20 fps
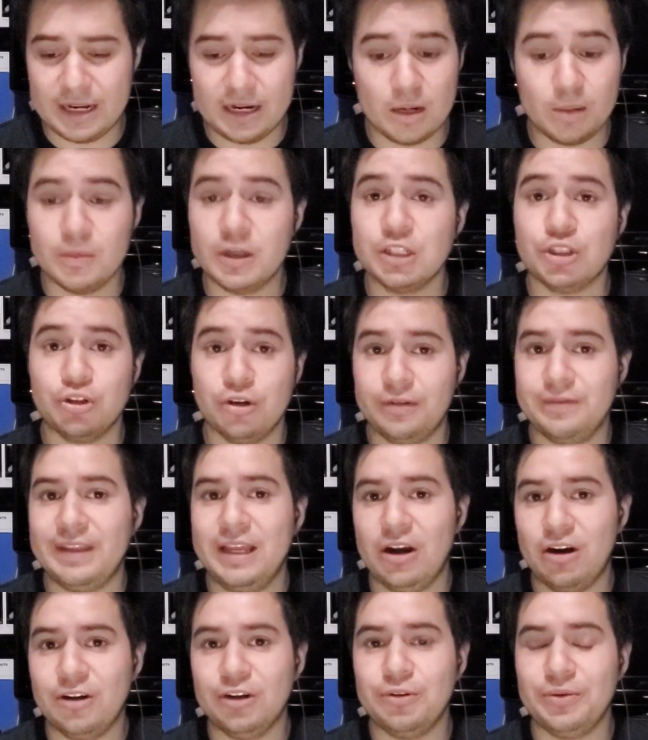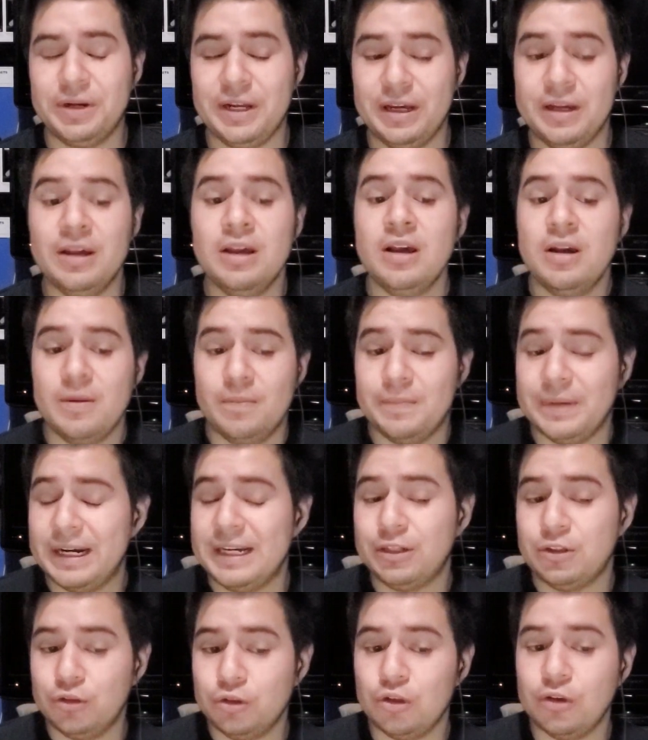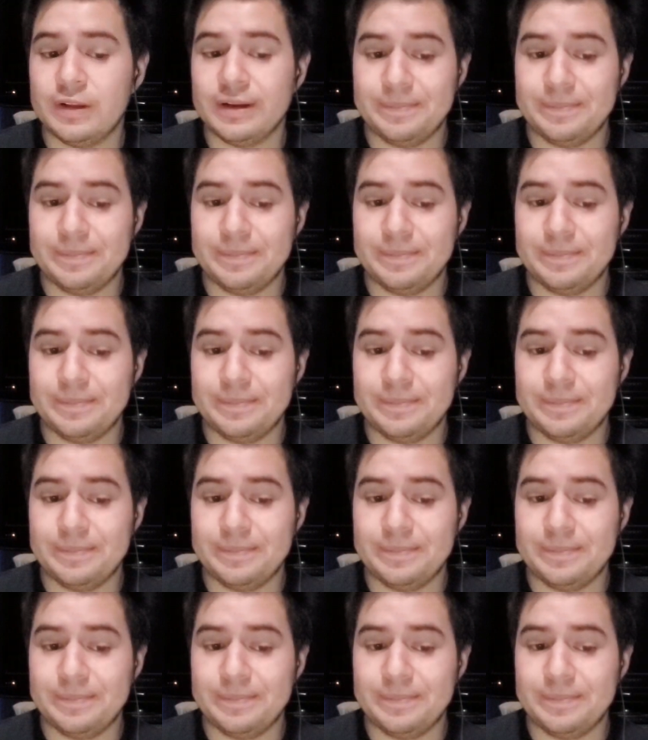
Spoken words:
And I'm not sure if they are doing it, but I do know